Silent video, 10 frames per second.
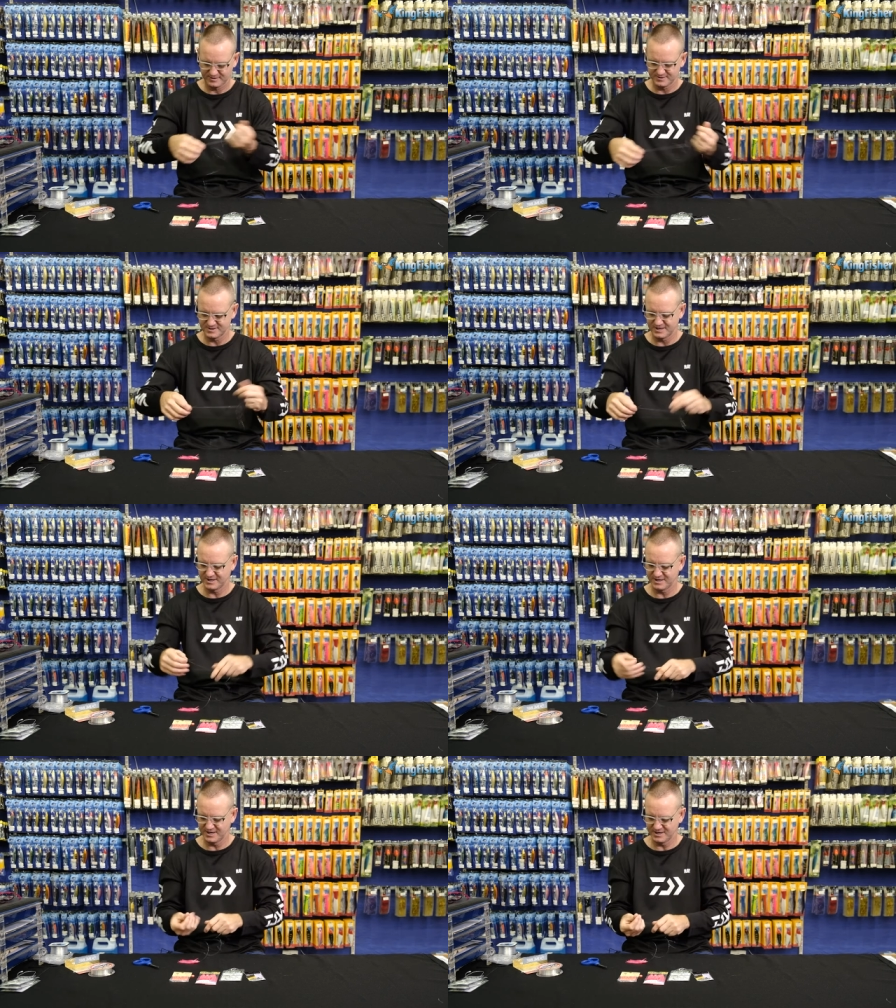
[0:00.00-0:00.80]

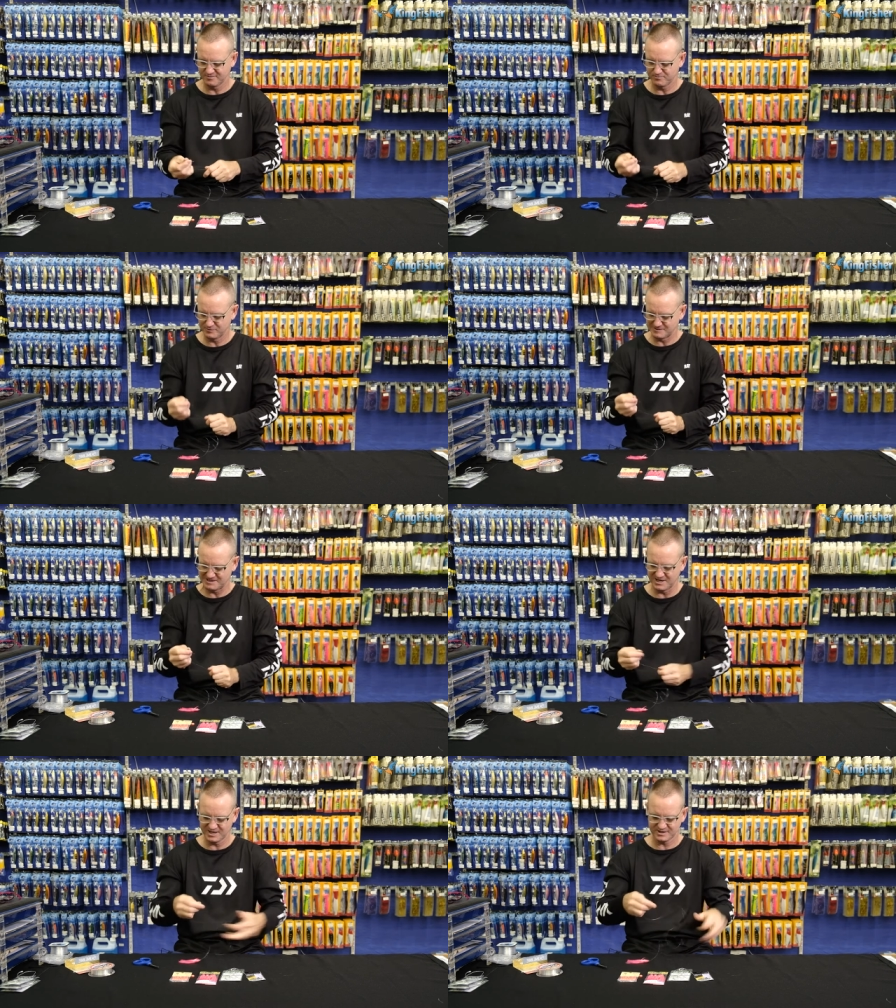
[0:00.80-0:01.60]
slide down, pull
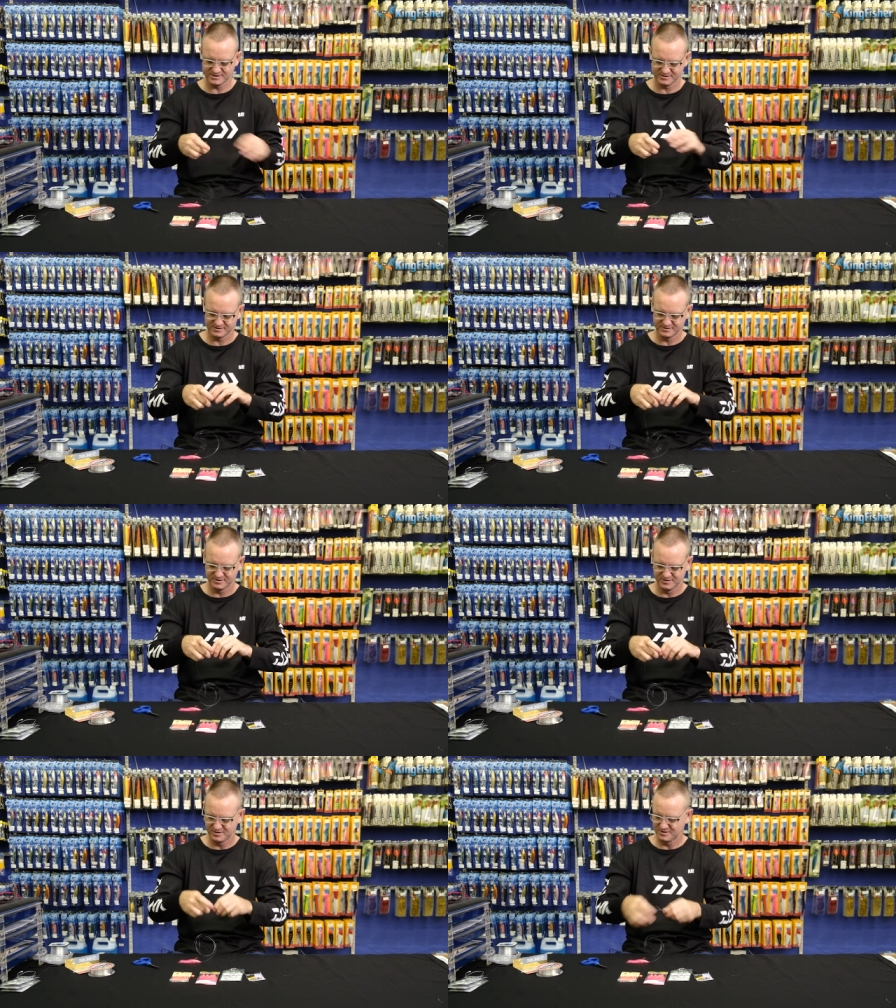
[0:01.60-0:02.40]
tight,
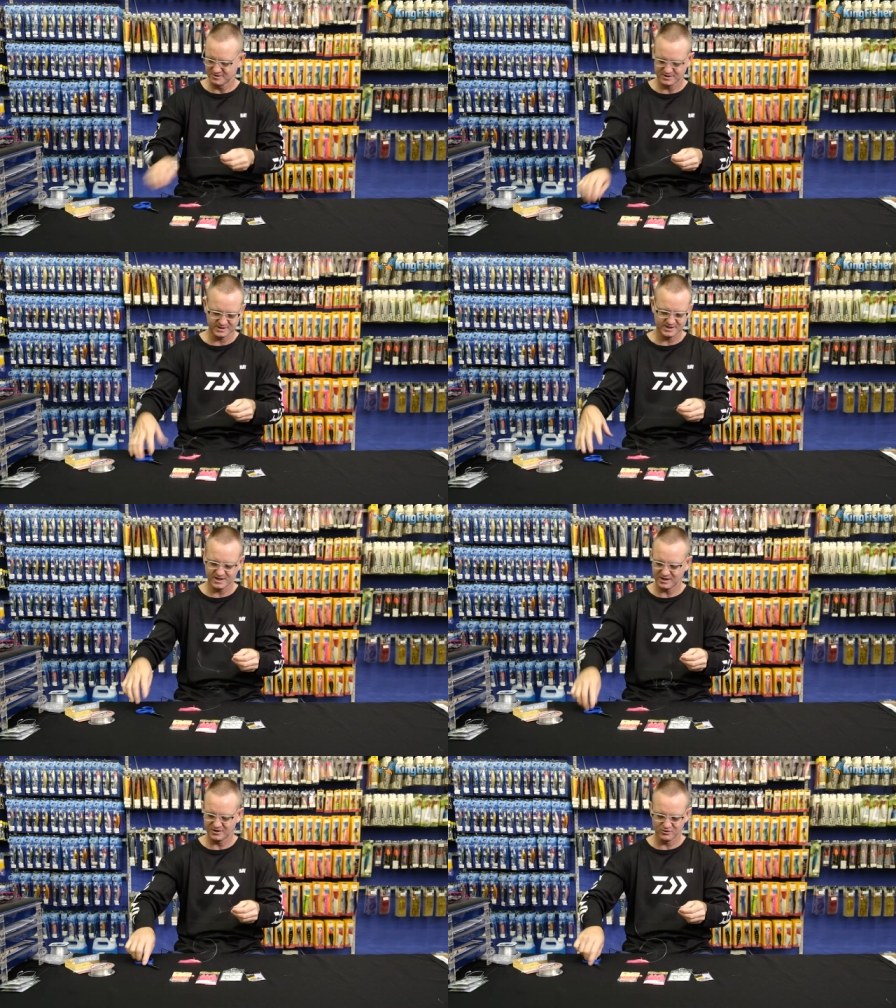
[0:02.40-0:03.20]
cut
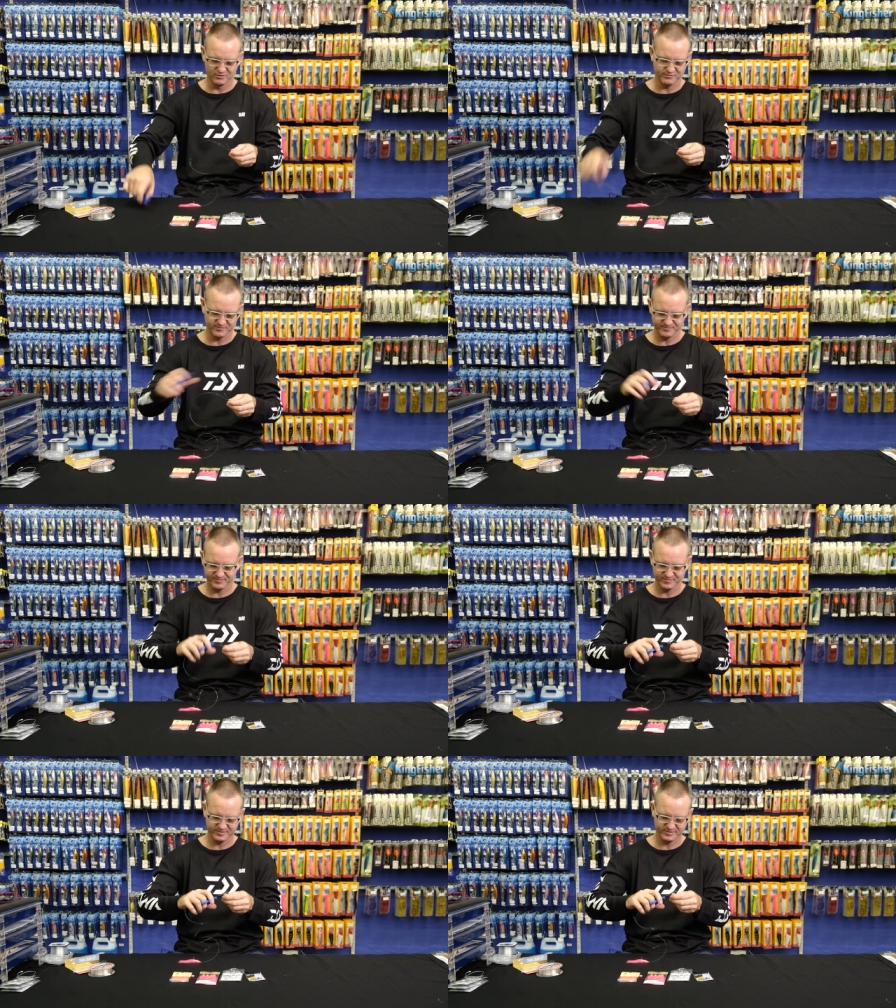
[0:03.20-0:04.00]
tag end off.
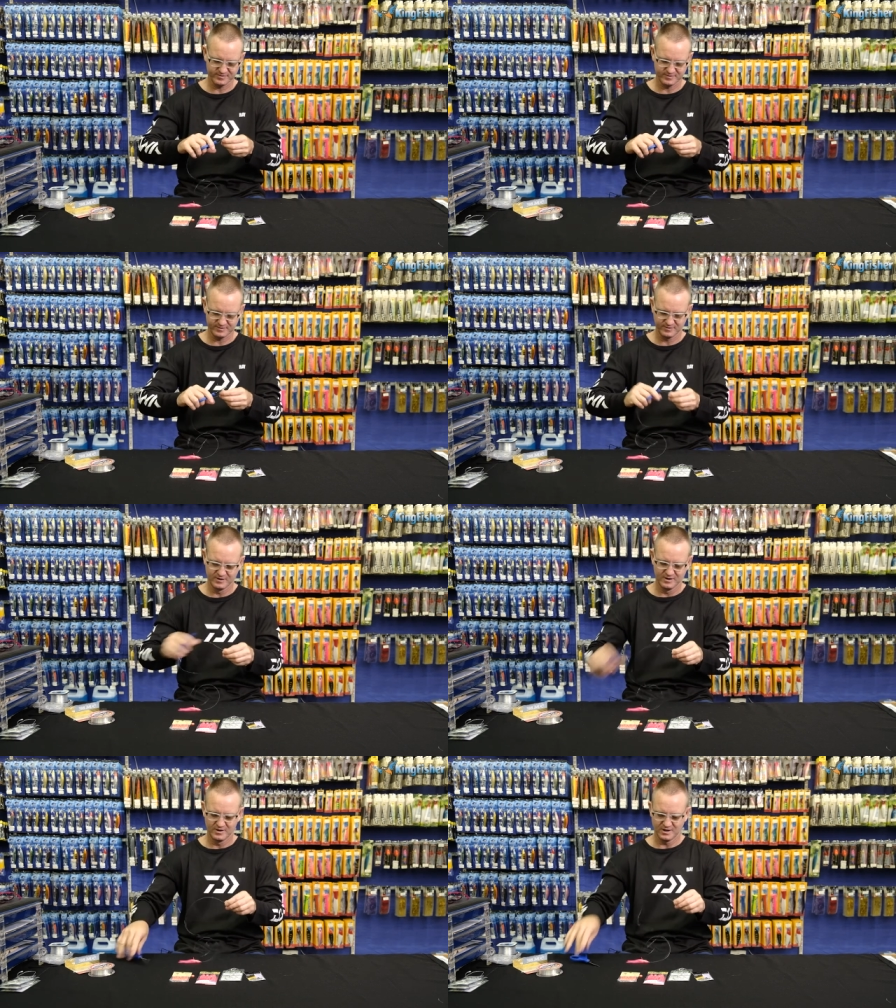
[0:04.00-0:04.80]

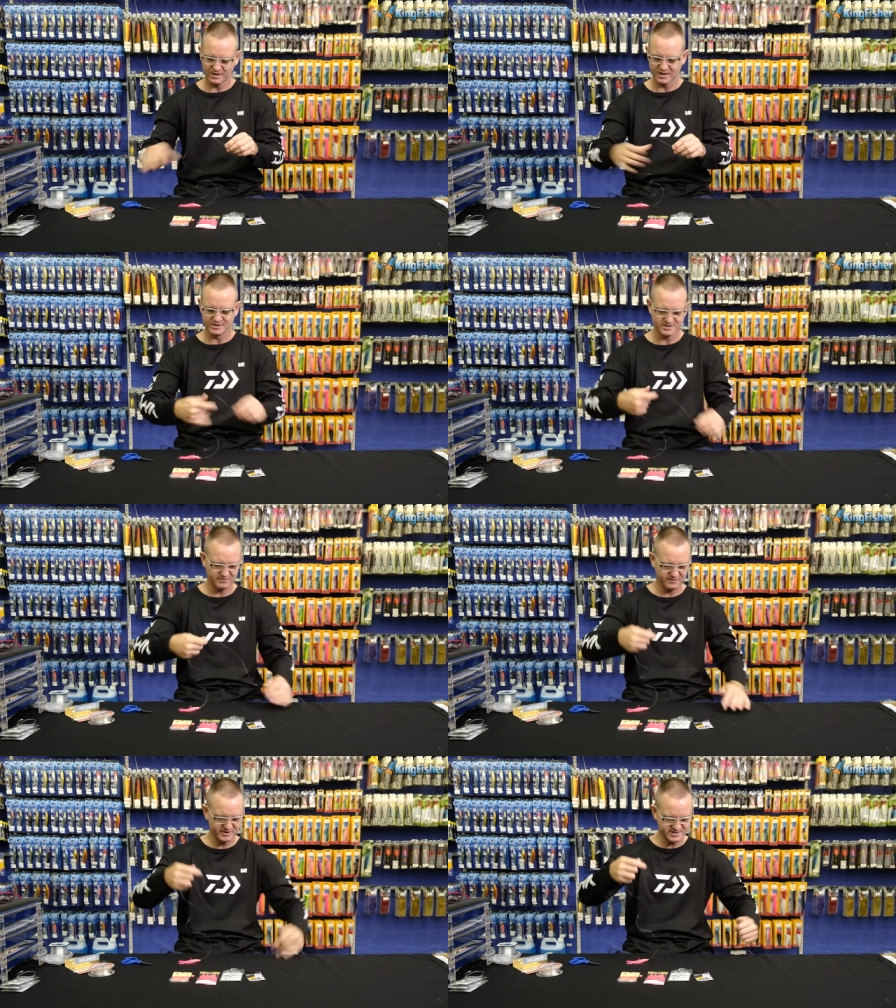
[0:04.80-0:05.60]
Okay, so
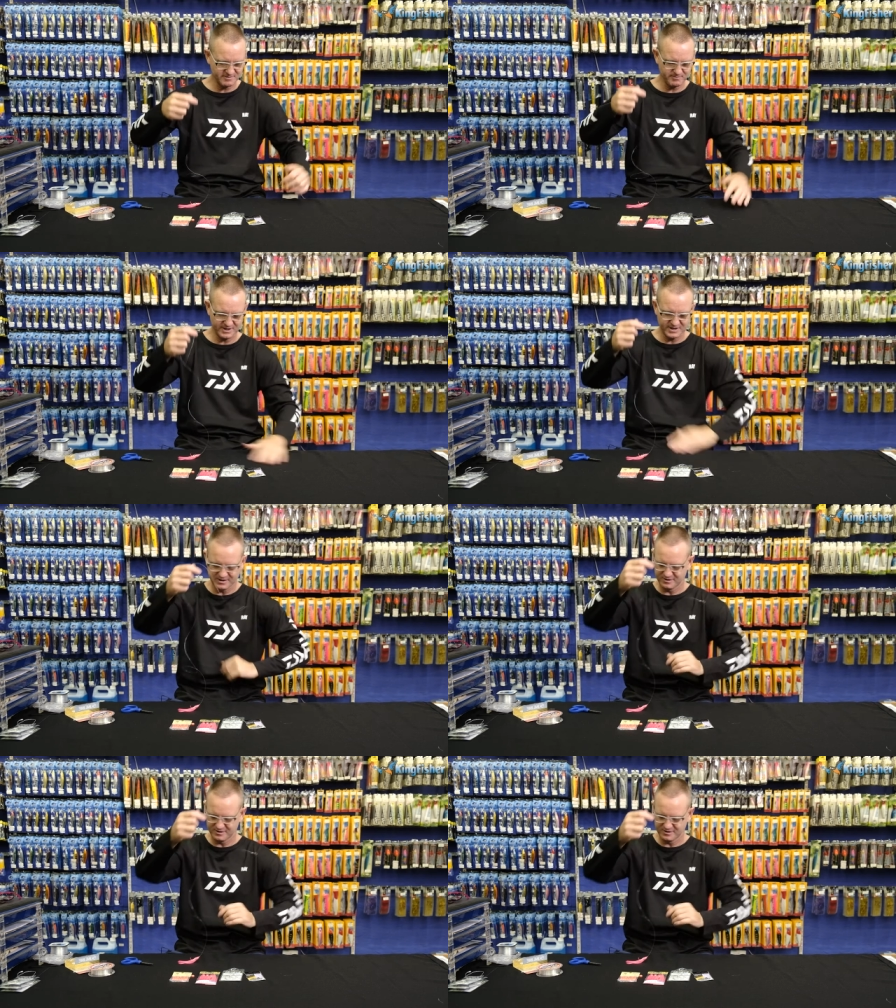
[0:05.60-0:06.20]
very simply,